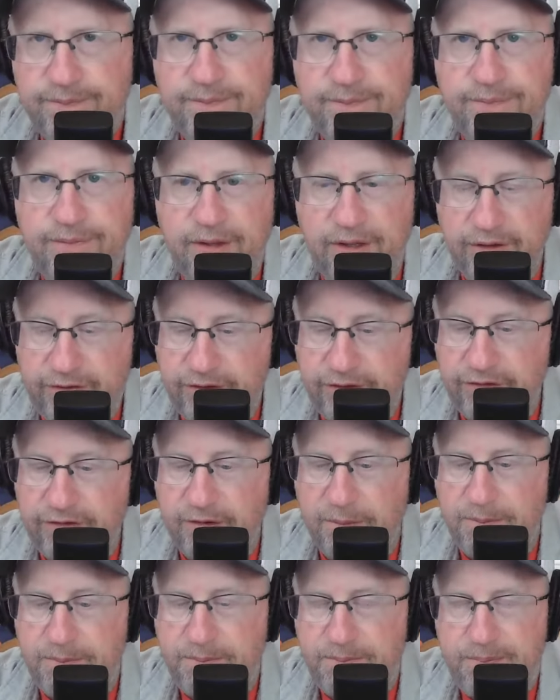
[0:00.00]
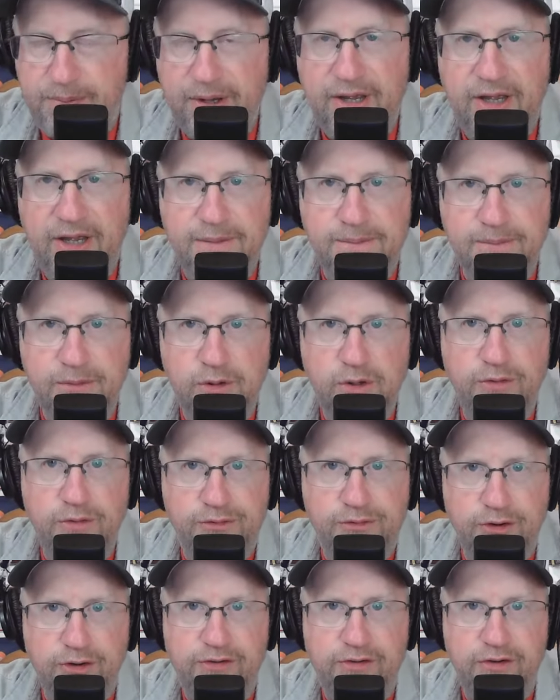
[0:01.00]
This is a big move
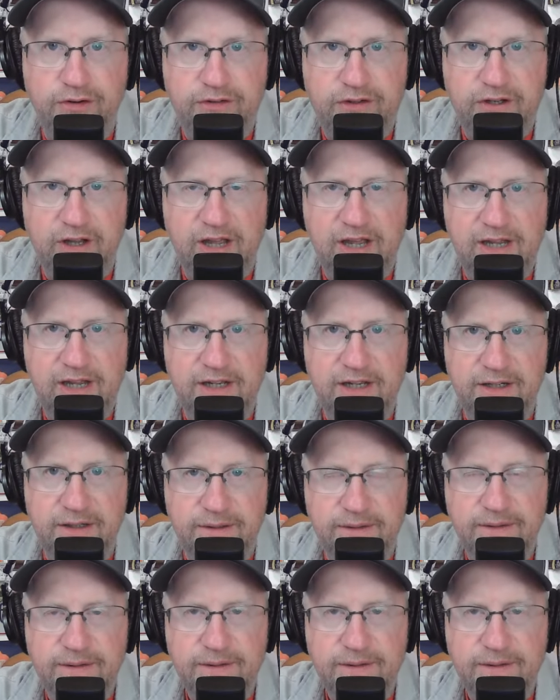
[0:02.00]
for Surtain.